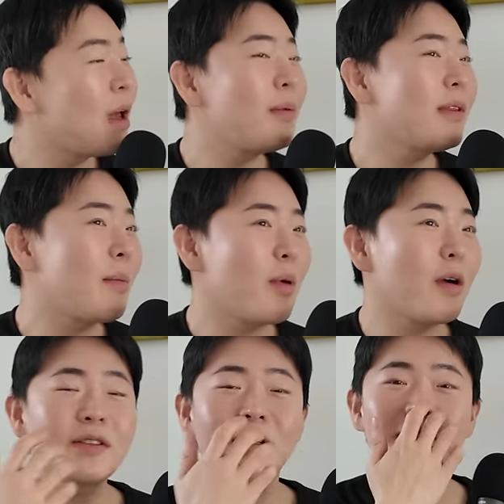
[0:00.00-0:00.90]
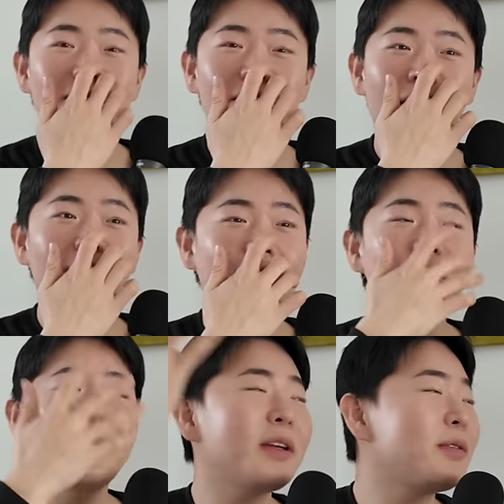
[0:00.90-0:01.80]
maybe that person is very
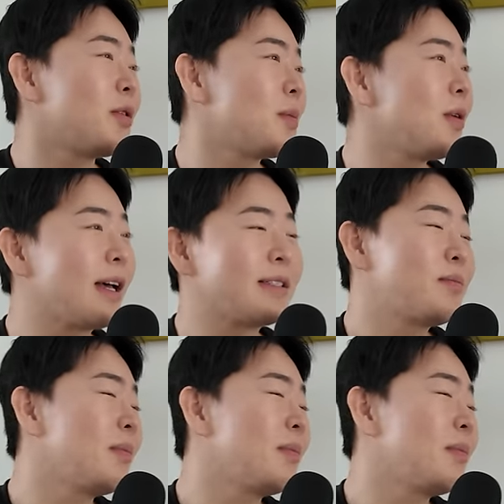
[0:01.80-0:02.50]
completely normal, has